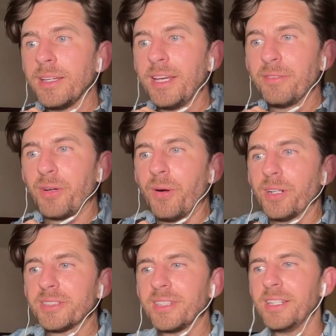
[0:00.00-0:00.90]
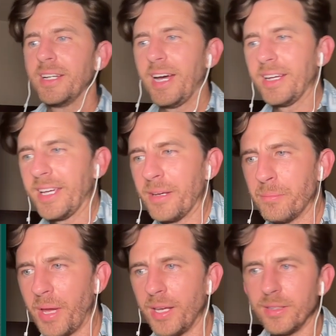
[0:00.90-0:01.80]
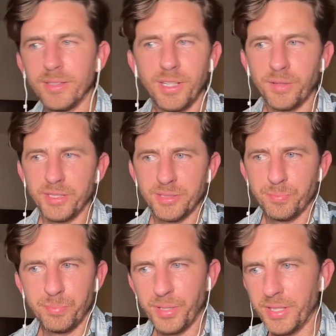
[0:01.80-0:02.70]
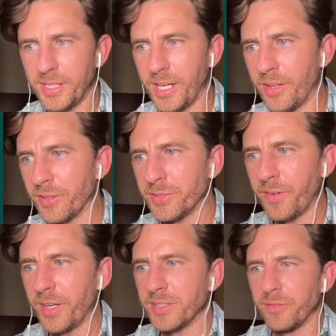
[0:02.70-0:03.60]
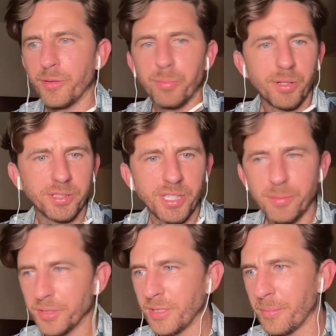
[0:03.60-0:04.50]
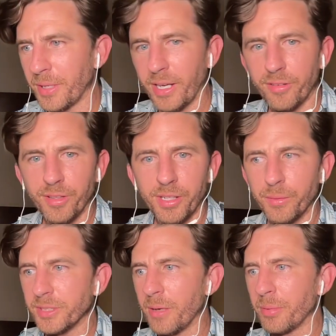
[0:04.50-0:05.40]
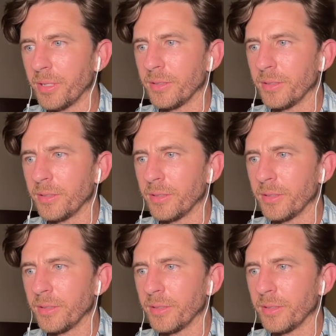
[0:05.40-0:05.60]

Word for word: and of course again, Ben, you know, he's putting together his fantasy football team or something. I don't really know what's happening.